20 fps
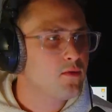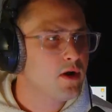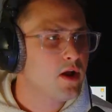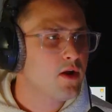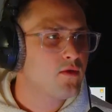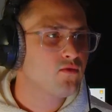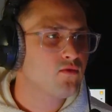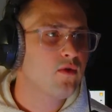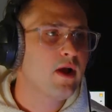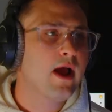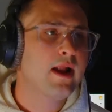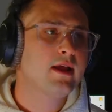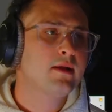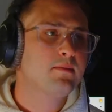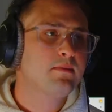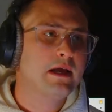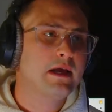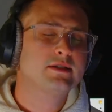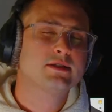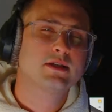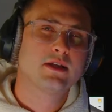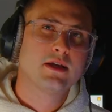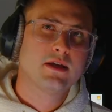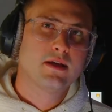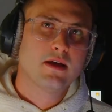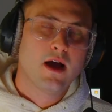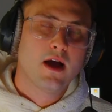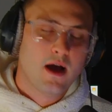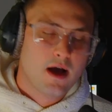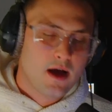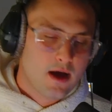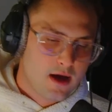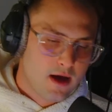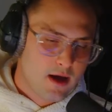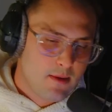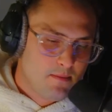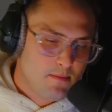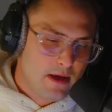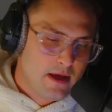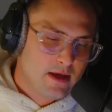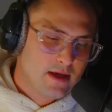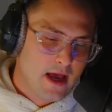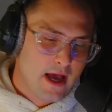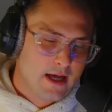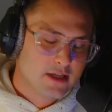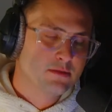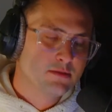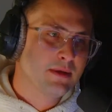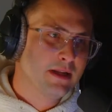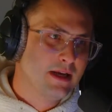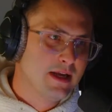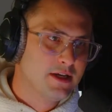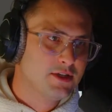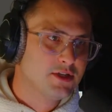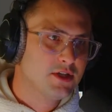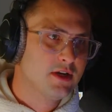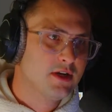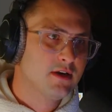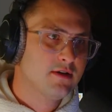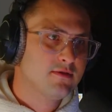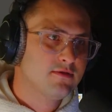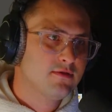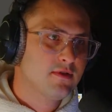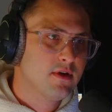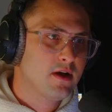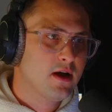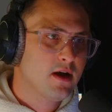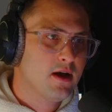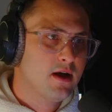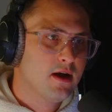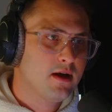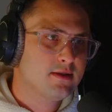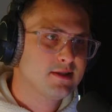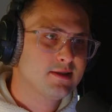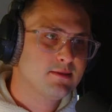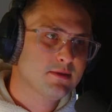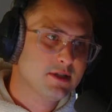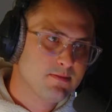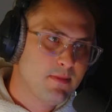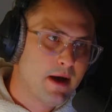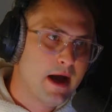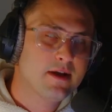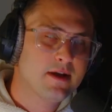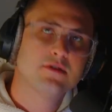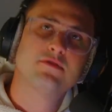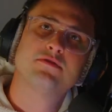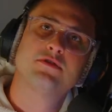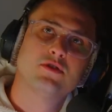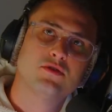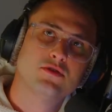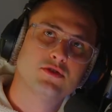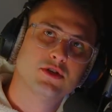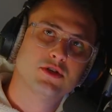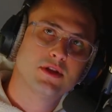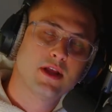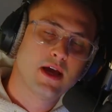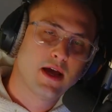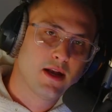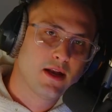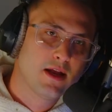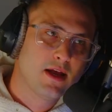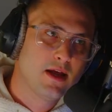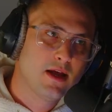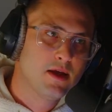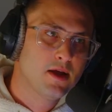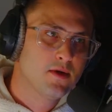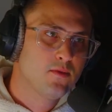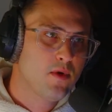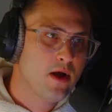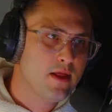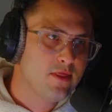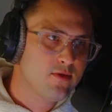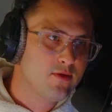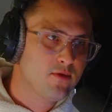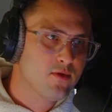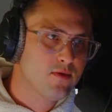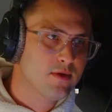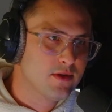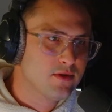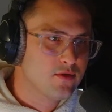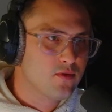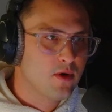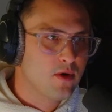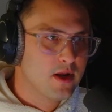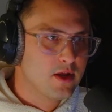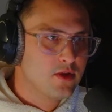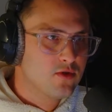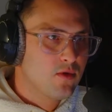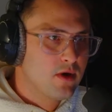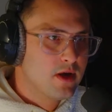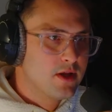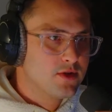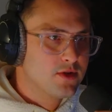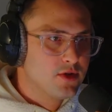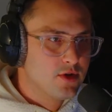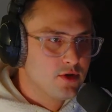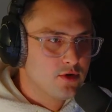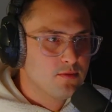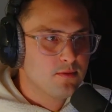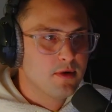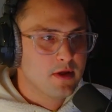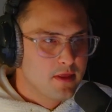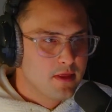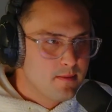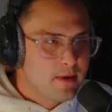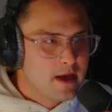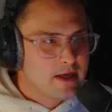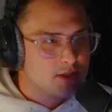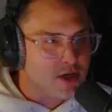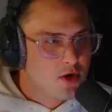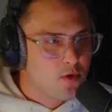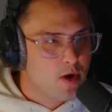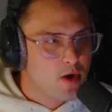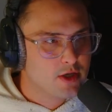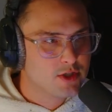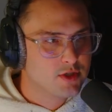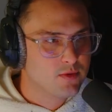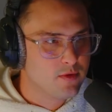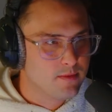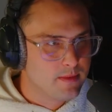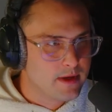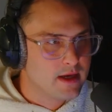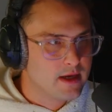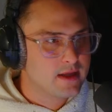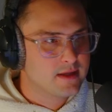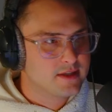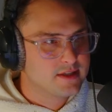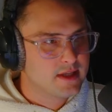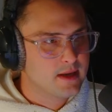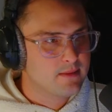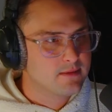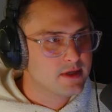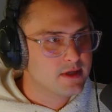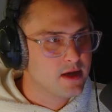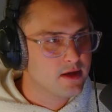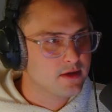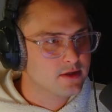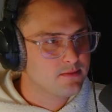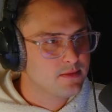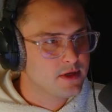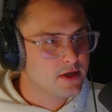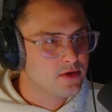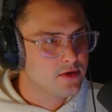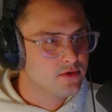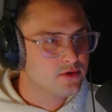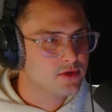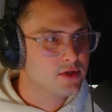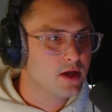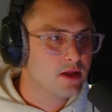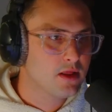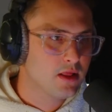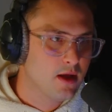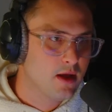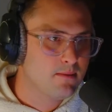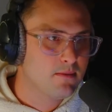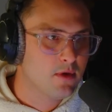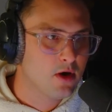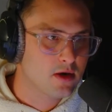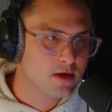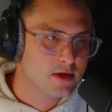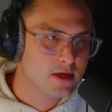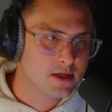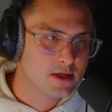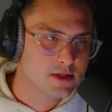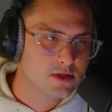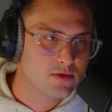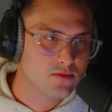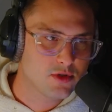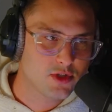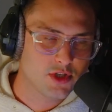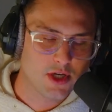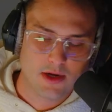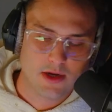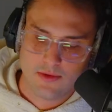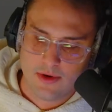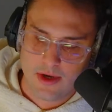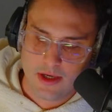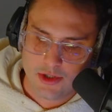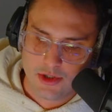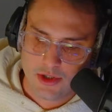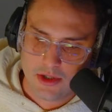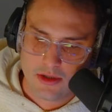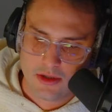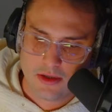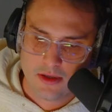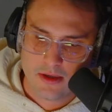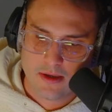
one on Reddit, basically a big explanation of some spinal fusion that he had went through in 2022. But the basic question would be, can stem cells be used on lumbar disc regeneration?